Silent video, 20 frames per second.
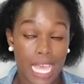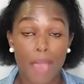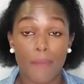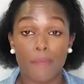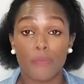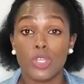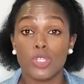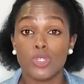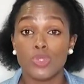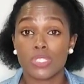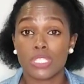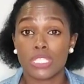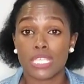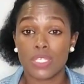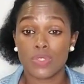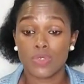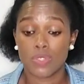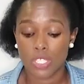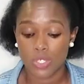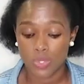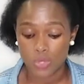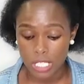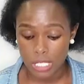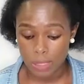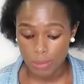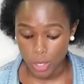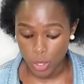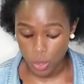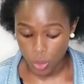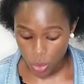I'm going to start with these ones
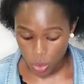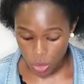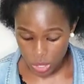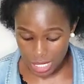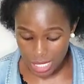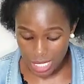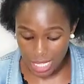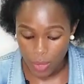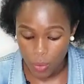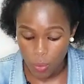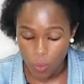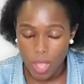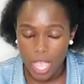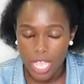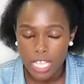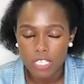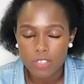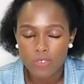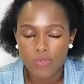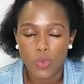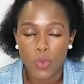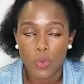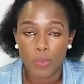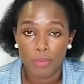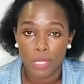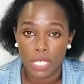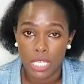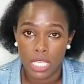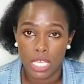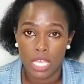because they worked for
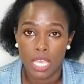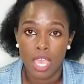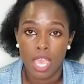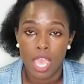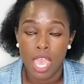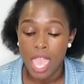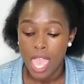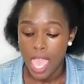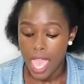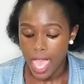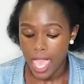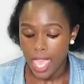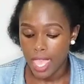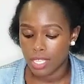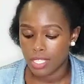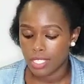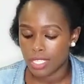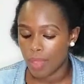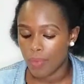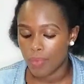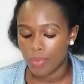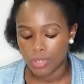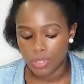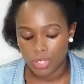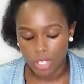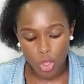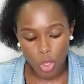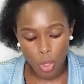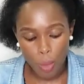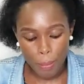me, and I will
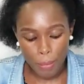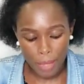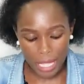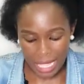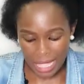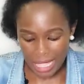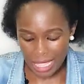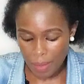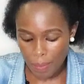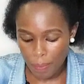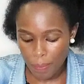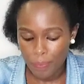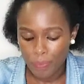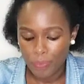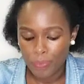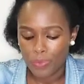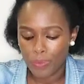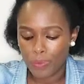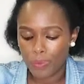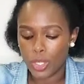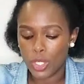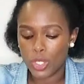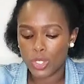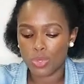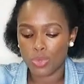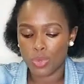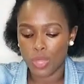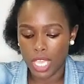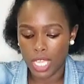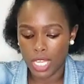recommend them
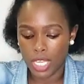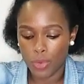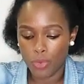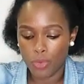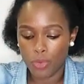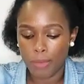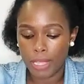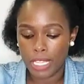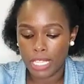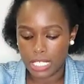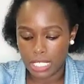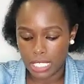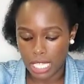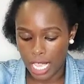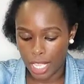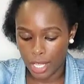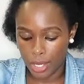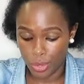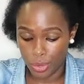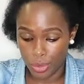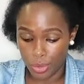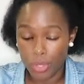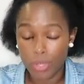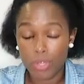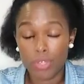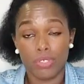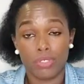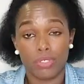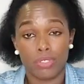to any woman that I know.